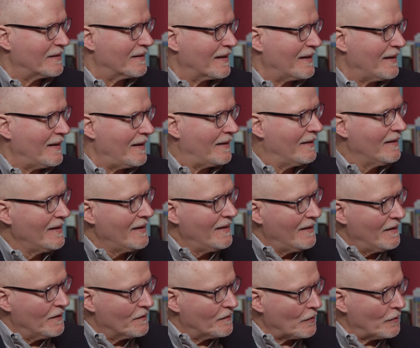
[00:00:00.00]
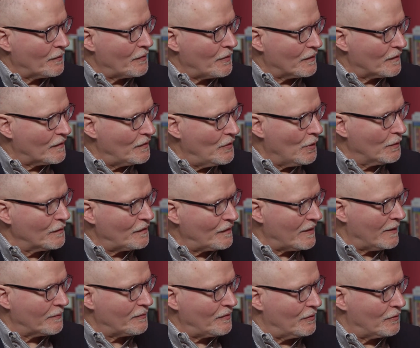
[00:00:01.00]
decay. So there's no
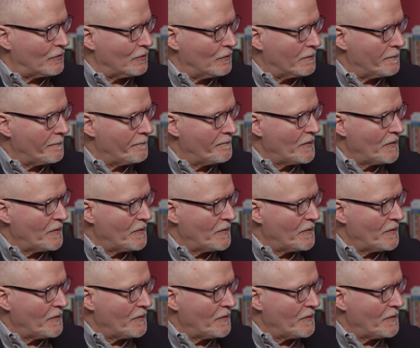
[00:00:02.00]
substitute